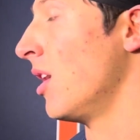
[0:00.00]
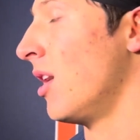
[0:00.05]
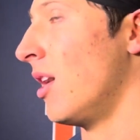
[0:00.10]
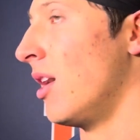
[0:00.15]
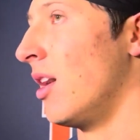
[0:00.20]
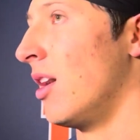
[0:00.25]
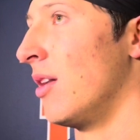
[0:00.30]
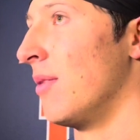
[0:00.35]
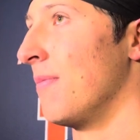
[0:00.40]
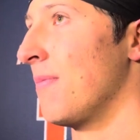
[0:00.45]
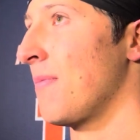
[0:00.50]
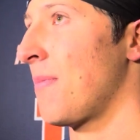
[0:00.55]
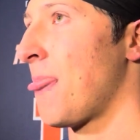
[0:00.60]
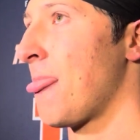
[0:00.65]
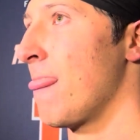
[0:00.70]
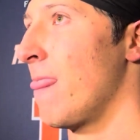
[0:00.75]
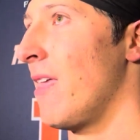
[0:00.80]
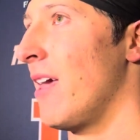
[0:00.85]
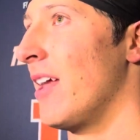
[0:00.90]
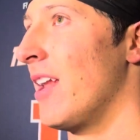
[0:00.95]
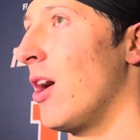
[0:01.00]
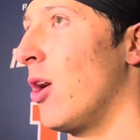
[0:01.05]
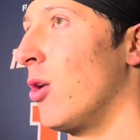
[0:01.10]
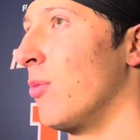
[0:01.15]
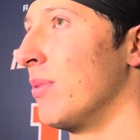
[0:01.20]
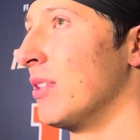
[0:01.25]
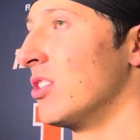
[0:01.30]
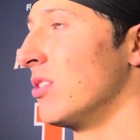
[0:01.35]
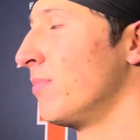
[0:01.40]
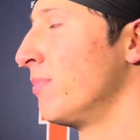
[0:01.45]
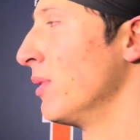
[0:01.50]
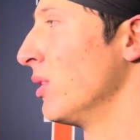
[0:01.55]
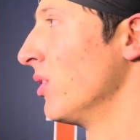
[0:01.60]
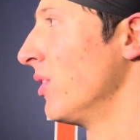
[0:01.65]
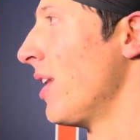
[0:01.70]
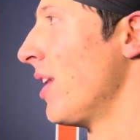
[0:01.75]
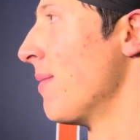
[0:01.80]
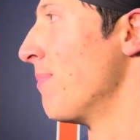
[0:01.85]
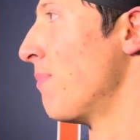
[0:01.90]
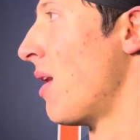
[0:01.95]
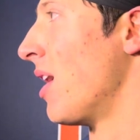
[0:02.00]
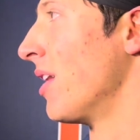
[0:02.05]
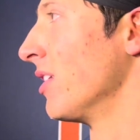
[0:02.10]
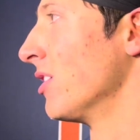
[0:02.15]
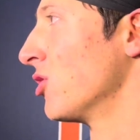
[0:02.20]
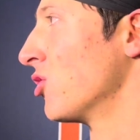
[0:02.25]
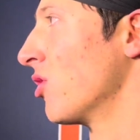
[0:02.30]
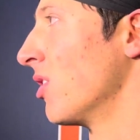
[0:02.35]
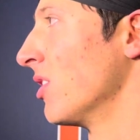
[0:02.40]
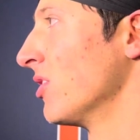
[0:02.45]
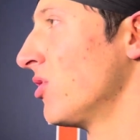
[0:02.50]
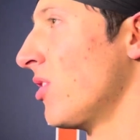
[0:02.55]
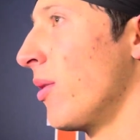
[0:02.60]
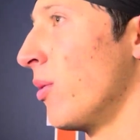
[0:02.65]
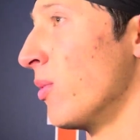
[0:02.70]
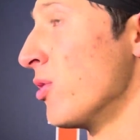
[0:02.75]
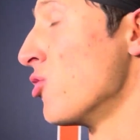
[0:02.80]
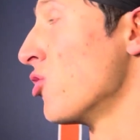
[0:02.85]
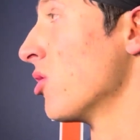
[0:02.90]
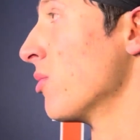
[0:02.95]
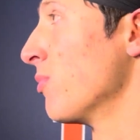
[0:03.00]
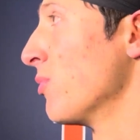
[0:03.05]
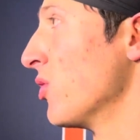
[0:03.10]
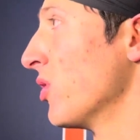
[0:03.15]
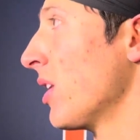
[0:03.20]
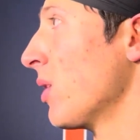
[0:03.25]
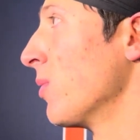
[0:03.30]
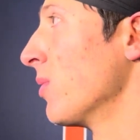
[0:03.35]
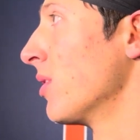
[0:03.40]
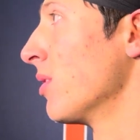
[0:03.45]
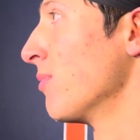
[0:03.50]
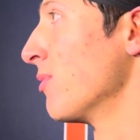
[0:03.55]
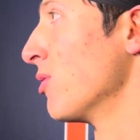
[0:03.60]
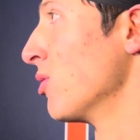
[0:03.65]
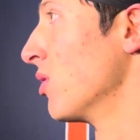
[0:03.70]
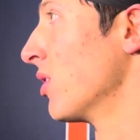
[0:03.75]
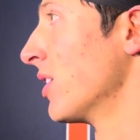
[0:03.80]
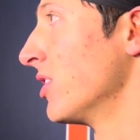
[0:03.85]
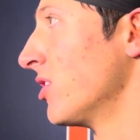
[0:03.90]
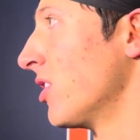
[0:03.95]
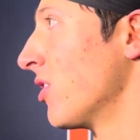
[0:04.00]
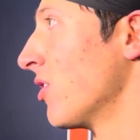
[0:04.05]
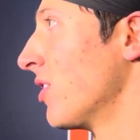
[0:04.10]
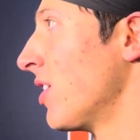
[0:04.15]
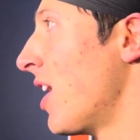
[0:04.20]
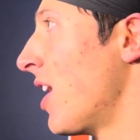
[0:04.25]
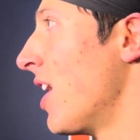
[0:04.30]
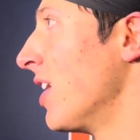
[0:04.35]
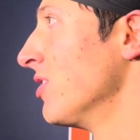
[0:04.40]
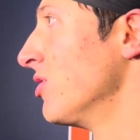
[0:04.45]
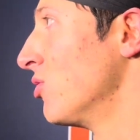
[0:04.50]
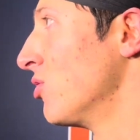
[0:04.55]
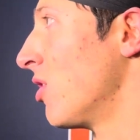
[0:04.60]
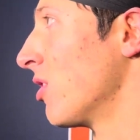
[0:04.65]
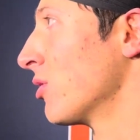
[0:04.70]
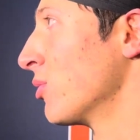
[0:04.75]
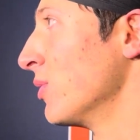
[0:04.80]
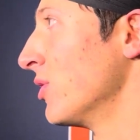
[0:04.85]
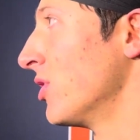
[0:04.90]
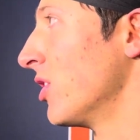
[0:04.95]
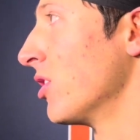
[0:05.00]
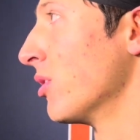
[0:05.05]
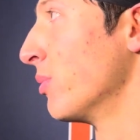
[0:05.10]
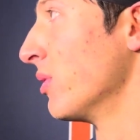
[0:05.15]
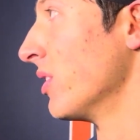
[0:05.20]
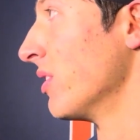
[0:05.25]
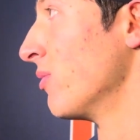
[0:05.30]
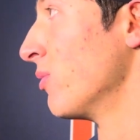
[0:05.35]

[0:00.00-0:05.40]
and helping just build that bond and trust. So when you communicate with them, you look each other in the eyes, you talk to each other, you believe